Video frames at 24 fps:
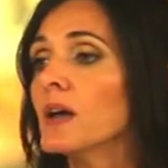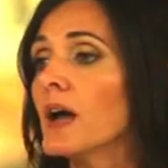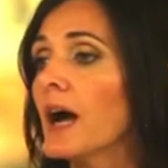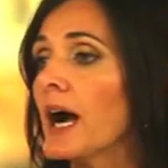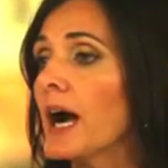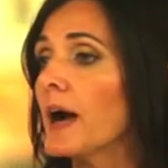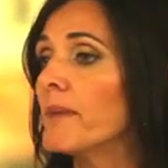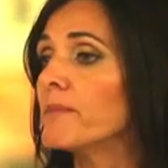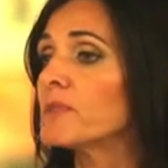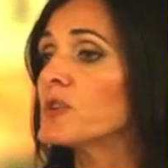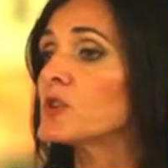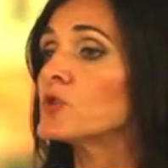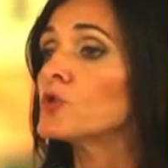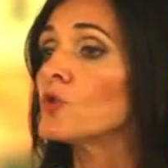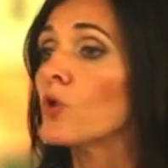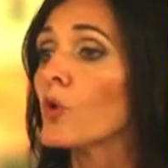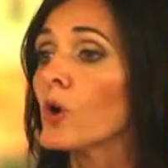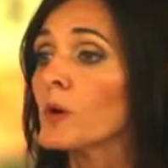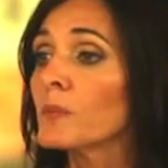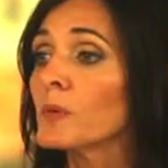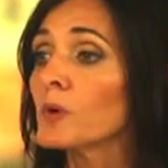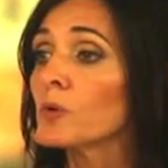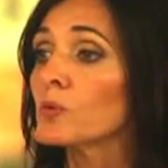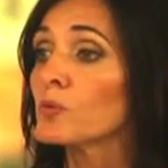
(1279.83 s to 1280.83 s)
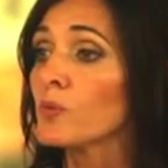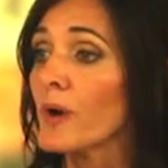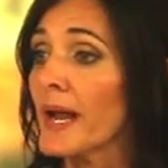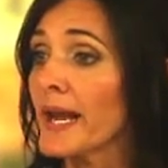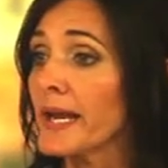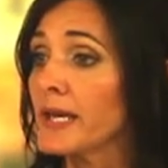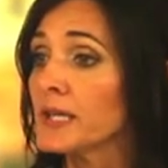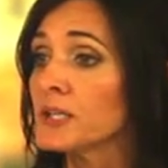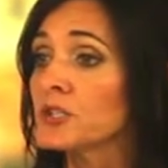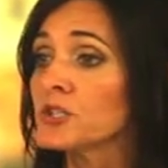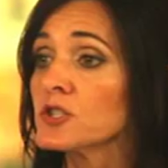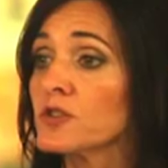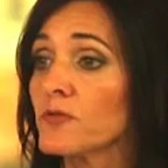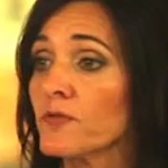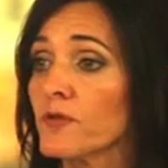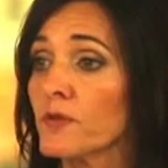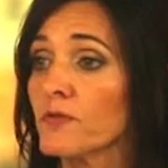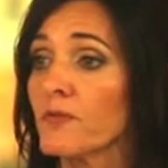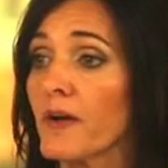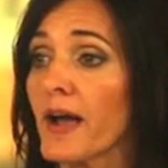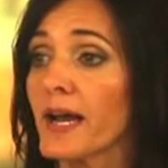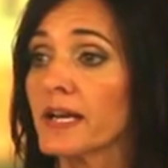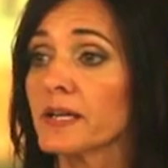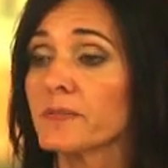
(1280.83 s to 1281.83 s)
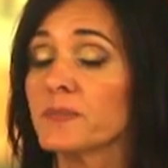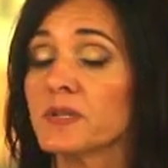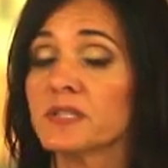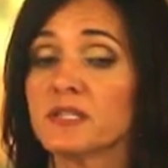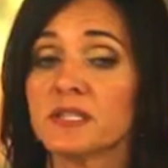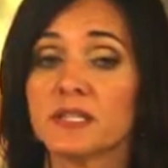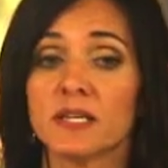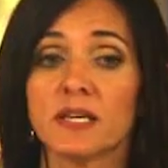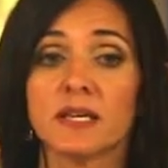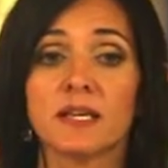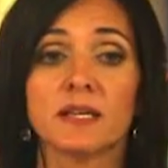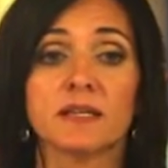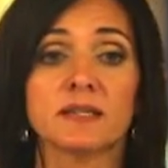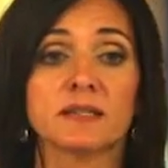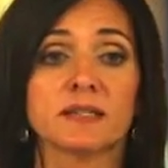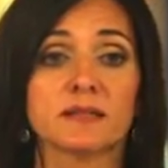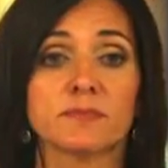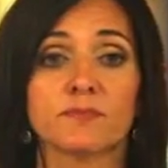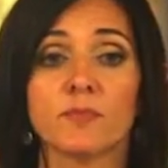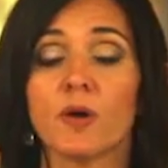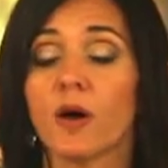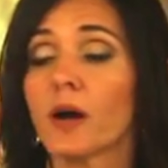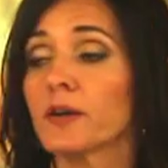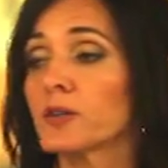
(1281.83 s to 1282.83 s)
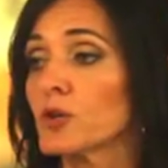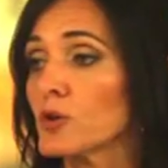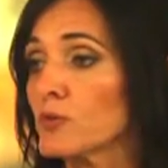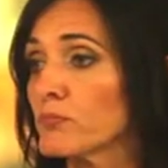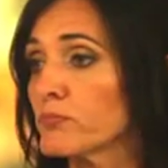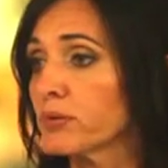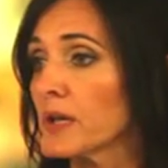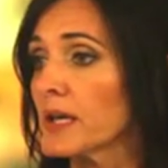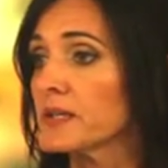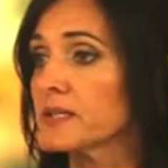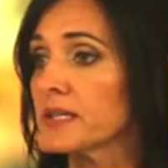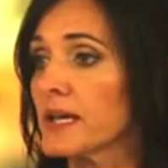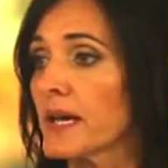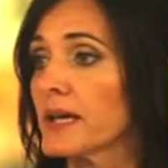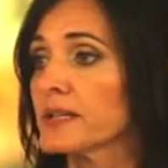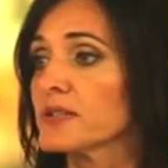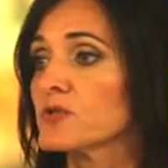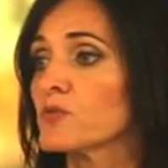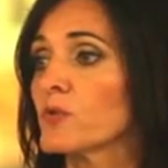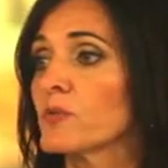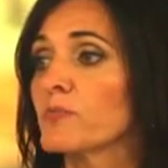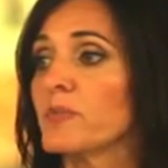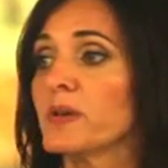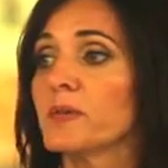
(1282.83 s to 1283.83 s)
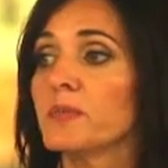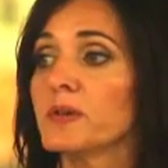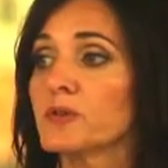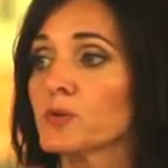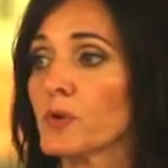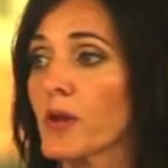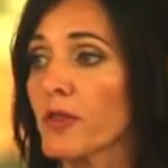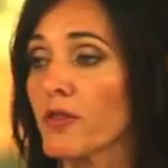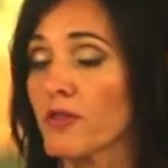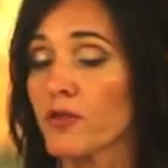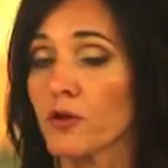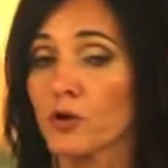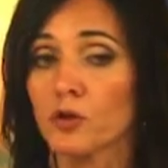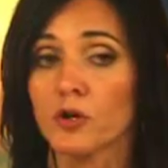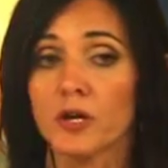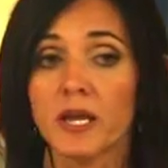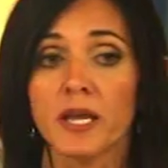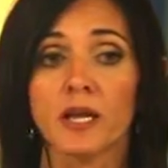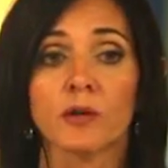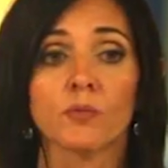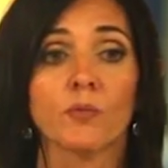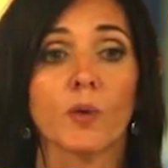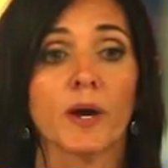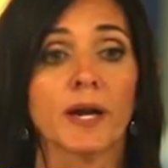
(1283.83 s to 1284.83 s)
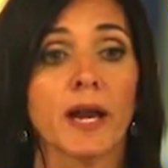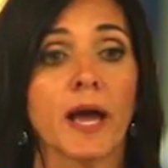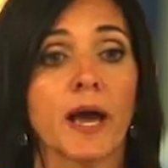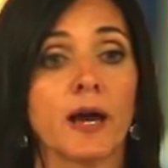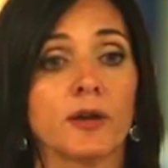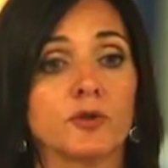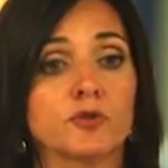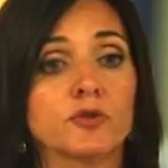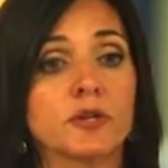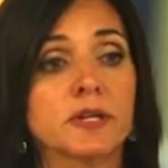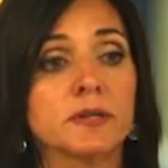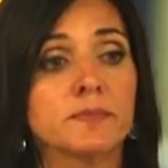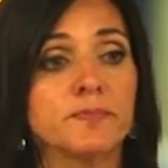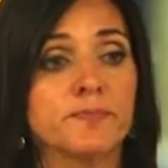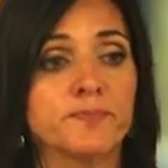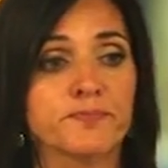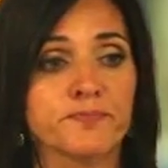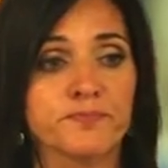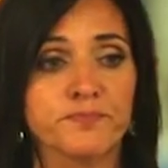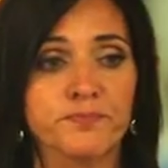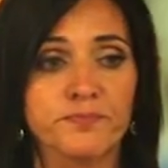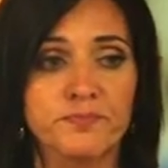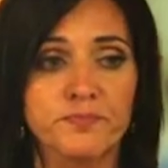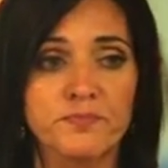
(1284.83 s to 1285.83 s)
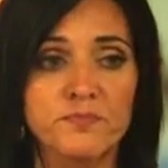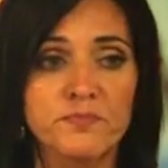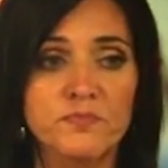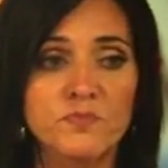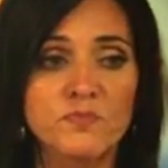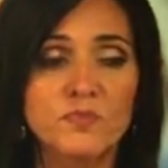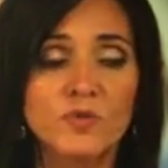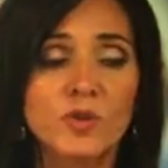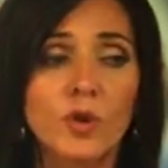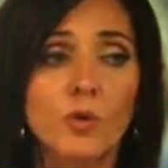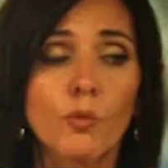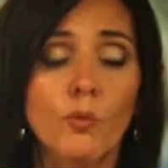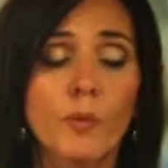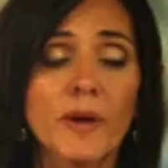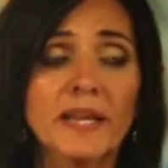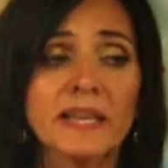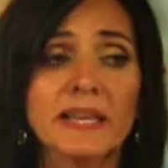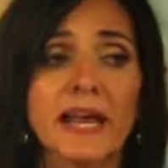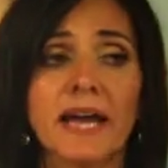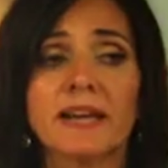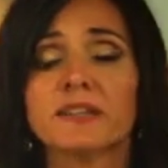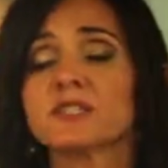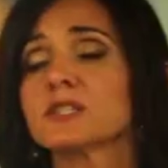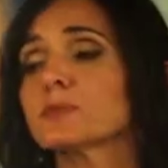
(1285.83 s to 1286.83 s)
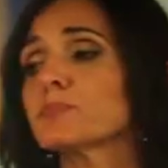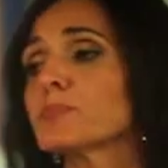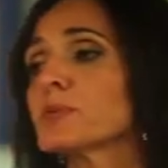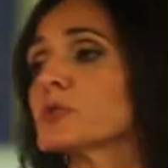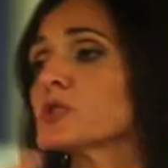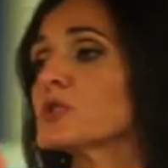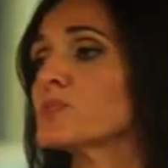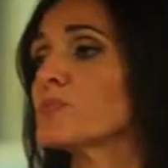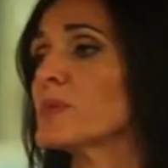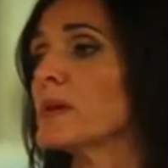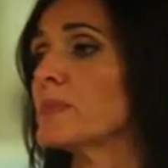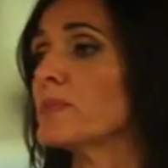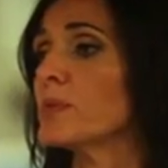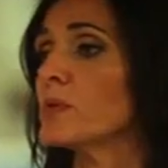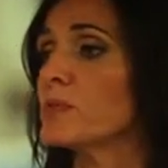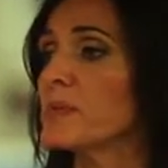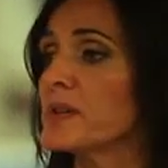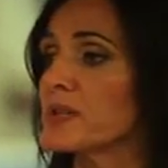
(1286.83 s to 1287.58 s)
The normal range for vitamin D is on your blood test would be between 30 and 100. We like to push people